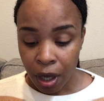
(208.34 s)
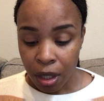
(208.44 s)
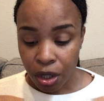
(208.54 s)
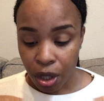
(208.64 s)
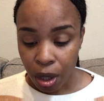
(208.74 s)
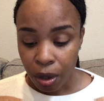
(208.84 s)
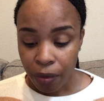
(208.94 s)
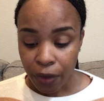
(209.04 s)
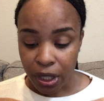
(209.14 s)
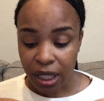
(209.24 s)
So
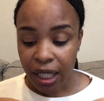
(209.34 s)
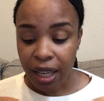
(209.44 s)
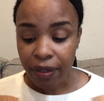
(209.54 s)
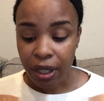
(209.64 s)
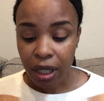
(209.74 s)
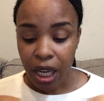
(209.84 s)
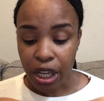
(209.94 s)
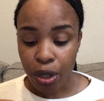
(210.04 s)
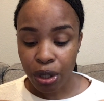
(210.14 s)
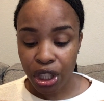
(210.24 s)
verse 11,
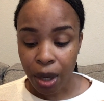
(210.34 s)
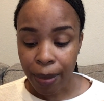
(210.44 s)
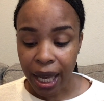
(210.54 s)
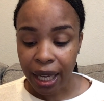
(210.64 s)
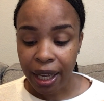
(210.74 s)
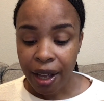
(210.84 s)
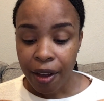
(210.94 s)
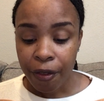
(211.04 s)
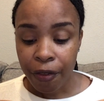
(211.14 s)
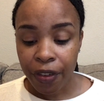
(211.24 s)
And you shall make
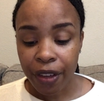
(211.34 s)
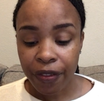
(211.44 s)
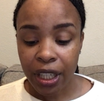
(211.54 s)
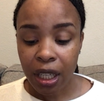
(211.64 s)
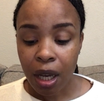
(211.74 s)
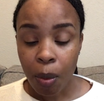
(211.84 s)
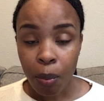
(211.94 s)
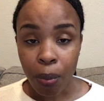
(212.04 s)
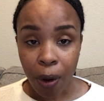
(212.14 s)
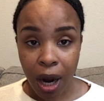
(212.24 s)
50
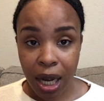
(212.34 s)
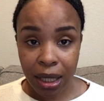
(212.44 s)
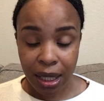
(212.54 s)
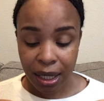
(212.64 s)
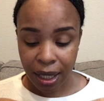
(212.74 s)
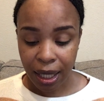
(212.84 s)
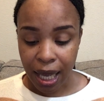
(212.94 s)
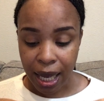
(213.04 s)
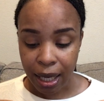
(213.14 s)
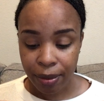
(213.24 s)
bronze
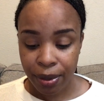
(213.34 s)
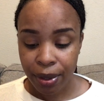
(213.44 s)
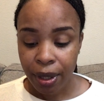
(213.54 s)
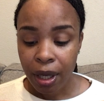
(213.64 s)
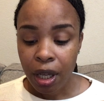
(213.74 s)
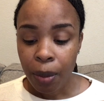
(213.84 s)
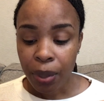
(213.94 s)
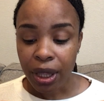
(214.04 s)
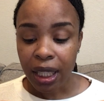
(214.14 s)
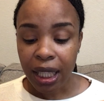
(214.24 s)
clasps,
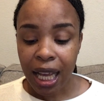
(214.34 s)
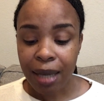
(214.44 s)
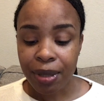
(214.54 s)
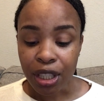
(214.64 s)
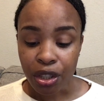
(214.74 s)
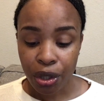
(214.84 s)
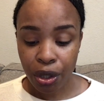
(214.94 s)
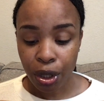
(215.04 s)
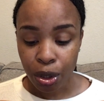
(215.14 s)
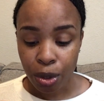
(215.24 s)
put the clasps into
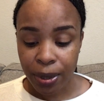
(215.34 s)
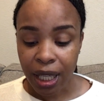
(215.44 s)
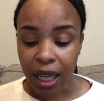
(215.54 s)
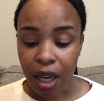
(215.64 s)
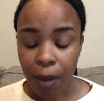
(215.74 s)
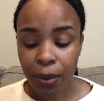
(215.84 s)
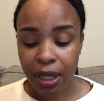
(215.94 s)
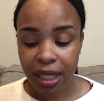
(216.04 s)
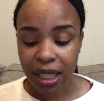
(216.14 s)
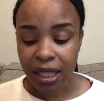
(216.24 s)
the loops, and couple
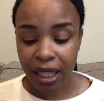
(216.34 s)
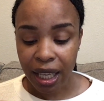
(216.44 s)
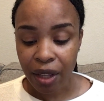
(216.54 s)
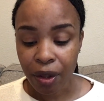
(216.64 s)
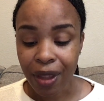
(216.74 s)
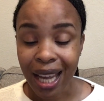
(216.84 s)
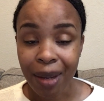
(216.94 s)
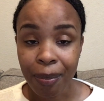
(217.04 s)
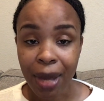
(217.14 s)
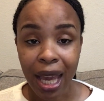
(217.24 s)
the tent together that
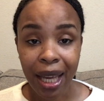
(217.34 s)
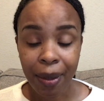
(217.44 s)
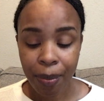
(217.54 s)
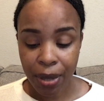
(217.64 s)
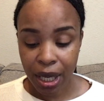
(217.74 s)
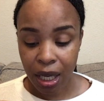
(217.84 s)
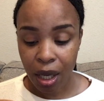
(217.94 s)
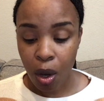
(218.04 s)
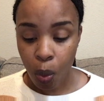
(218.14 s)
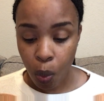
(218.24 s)
it may be
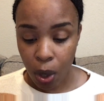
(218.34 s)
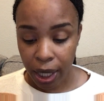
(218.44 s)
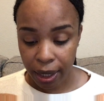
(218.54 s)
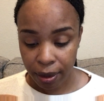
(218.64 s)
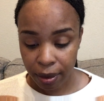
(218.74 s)
one.